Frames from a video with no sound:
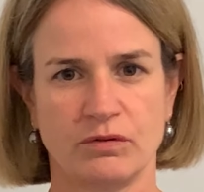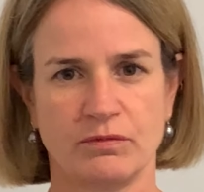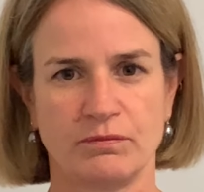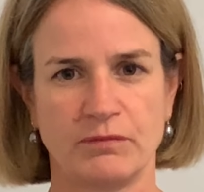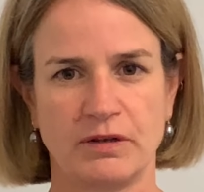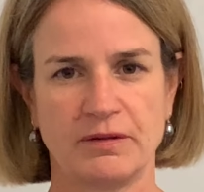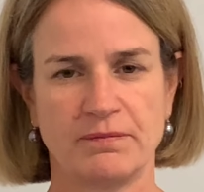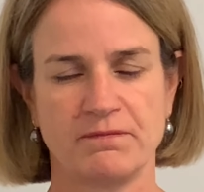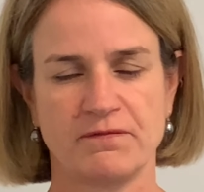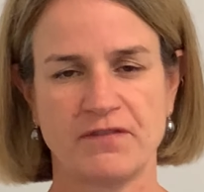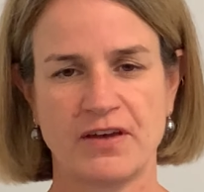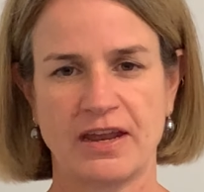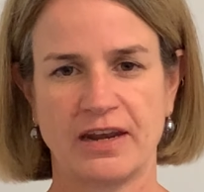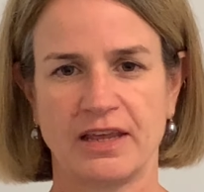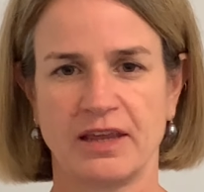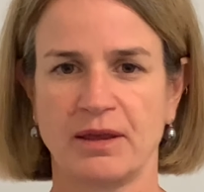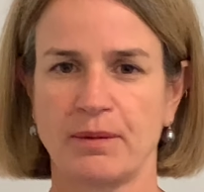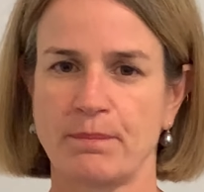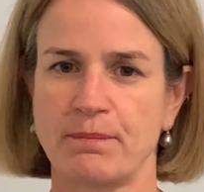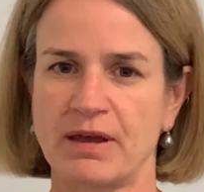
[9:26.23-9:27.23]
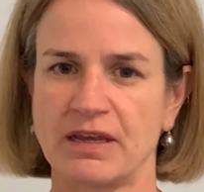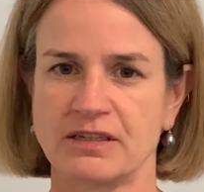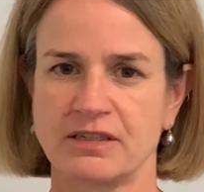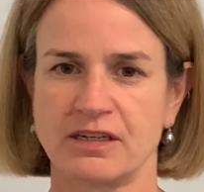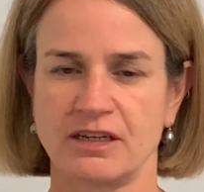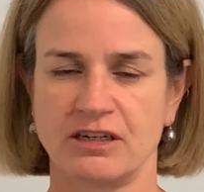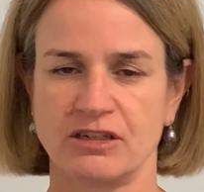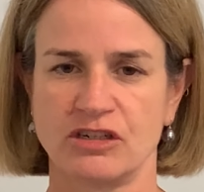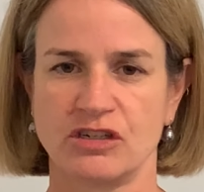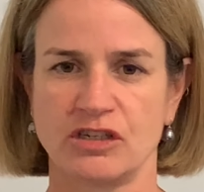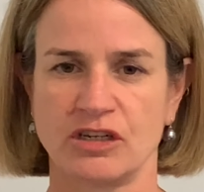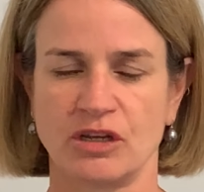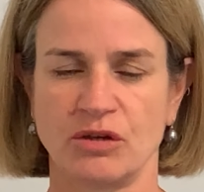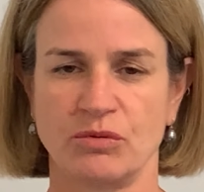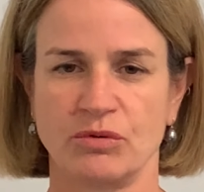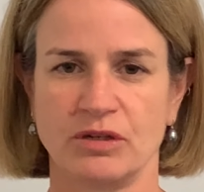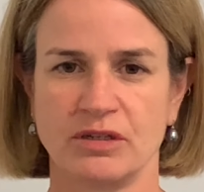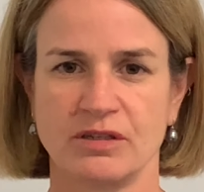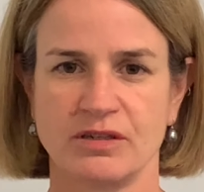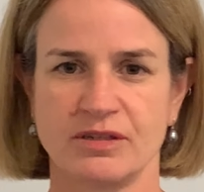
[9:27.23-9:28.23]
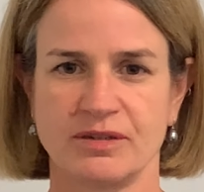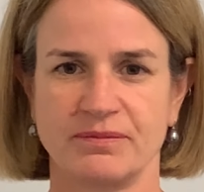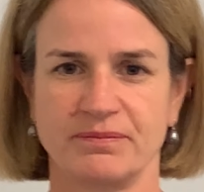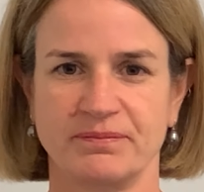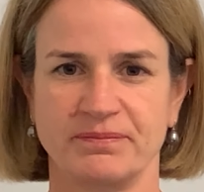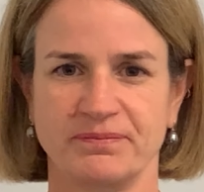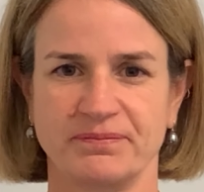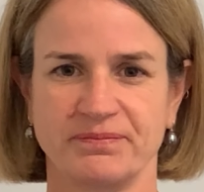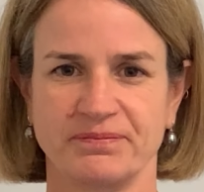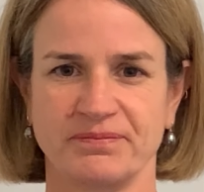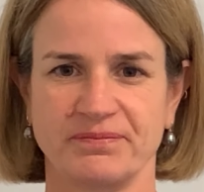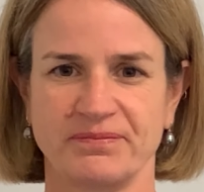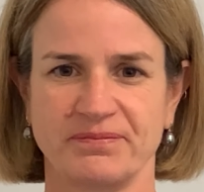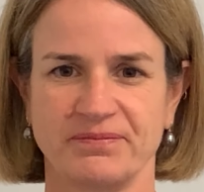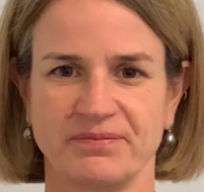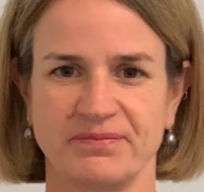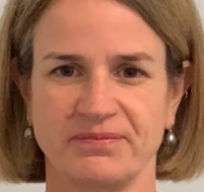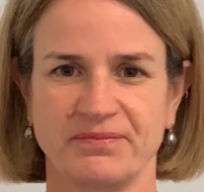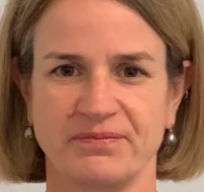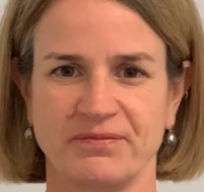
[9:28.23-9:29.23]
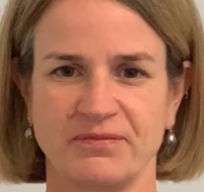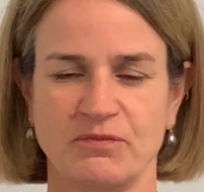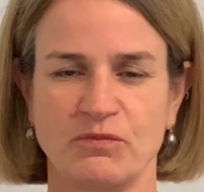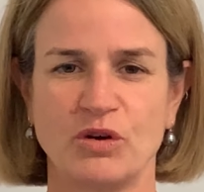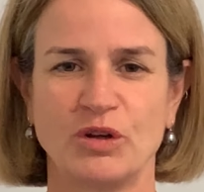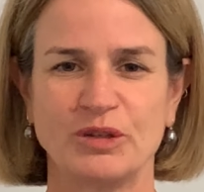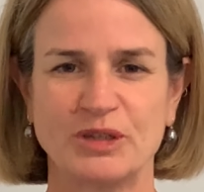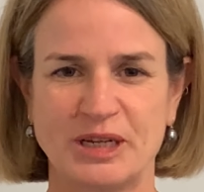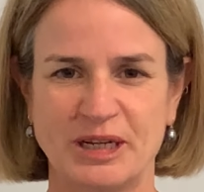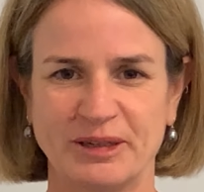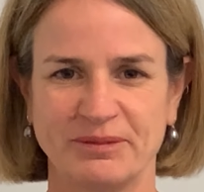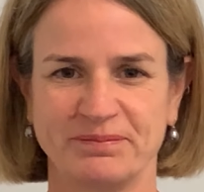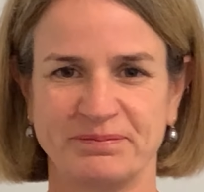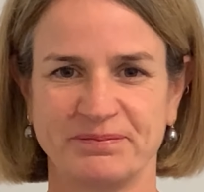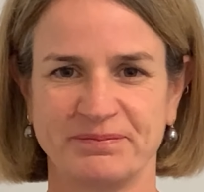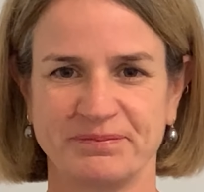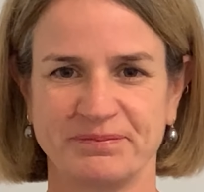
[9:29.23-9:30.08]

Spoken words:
lymphatic massage sequence. Well done.